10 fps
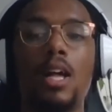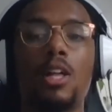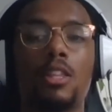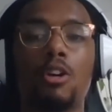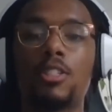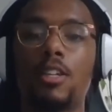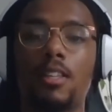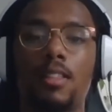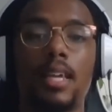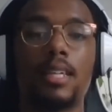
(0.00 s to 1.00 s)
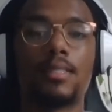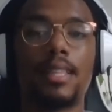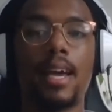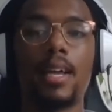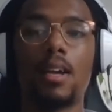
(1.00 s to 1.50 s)
those are the things
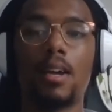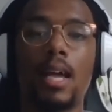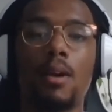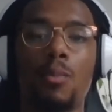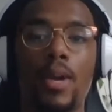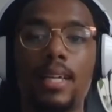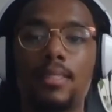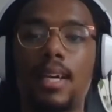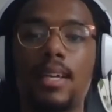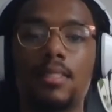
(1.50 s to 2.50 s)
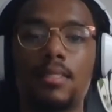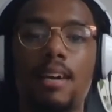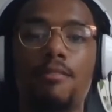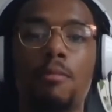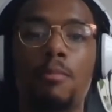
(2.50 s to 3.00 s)
that we as scientists
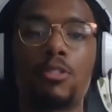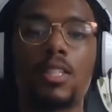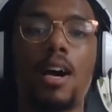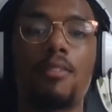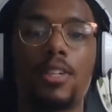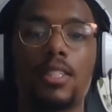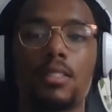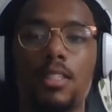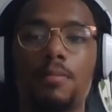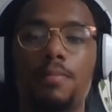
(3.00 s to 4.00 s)
have the most confidence in.